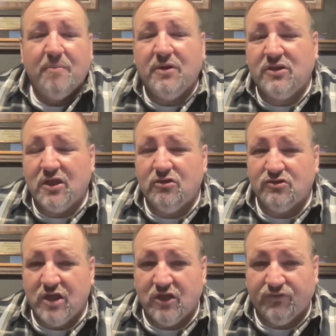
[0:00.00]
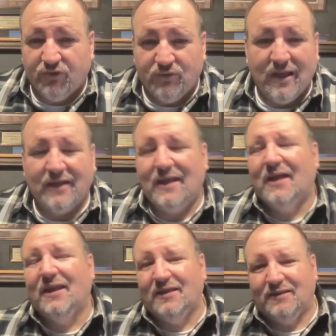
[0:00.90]
But then there's health food.
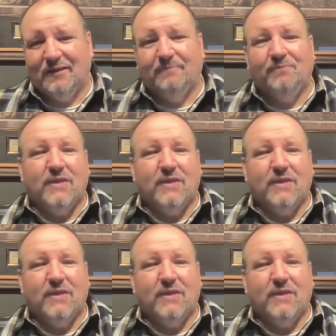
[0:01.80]
Now listen,